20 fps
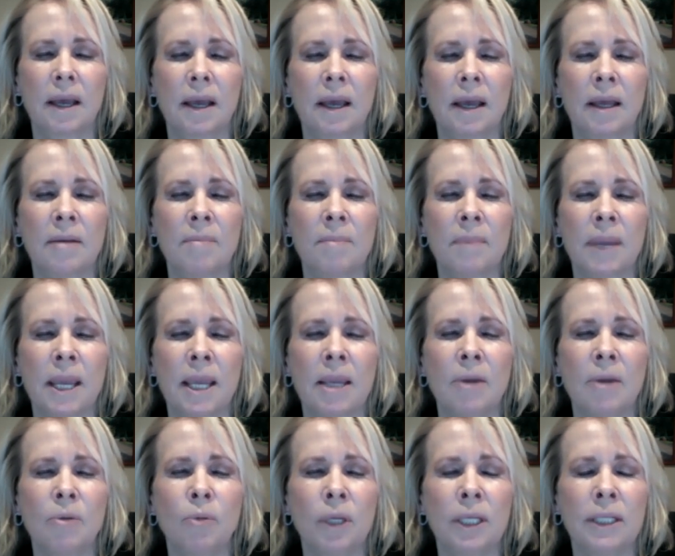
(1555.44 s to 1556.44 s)
And
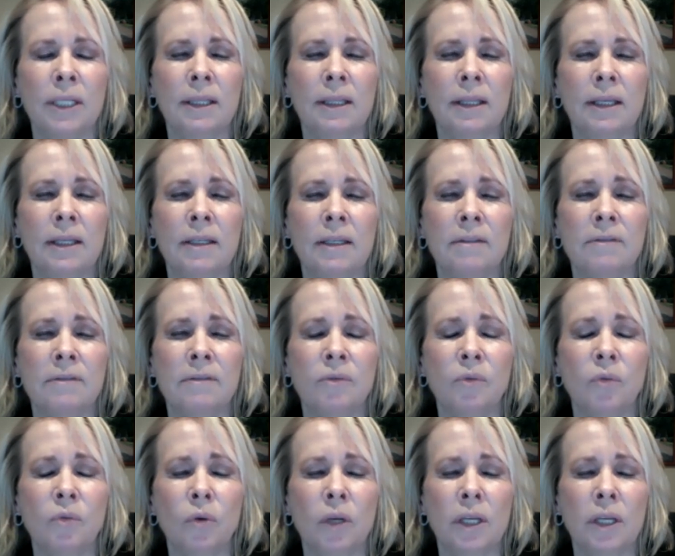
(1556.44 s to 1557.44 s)
may we live
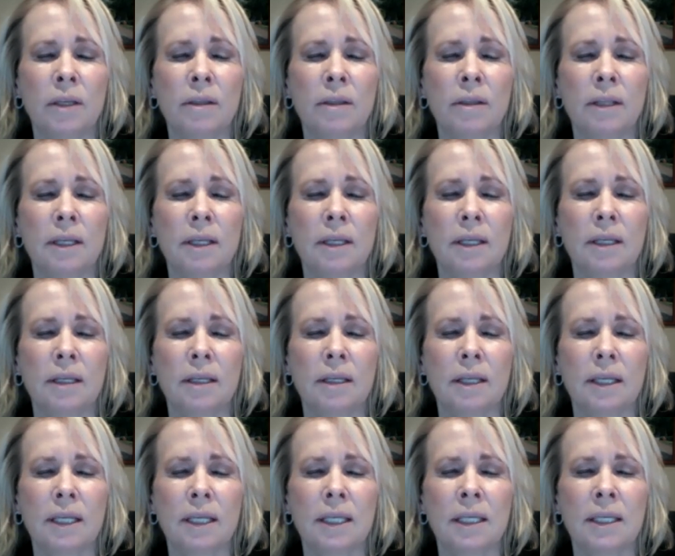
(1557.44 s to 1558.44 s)
with
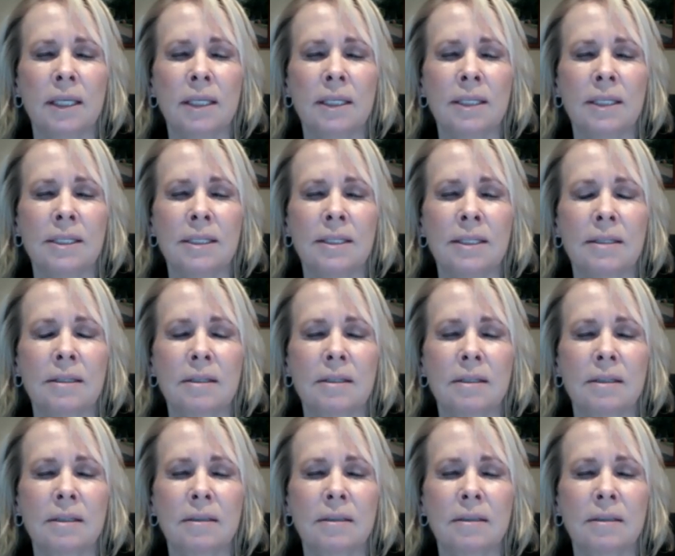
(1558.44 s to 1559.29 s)
ease.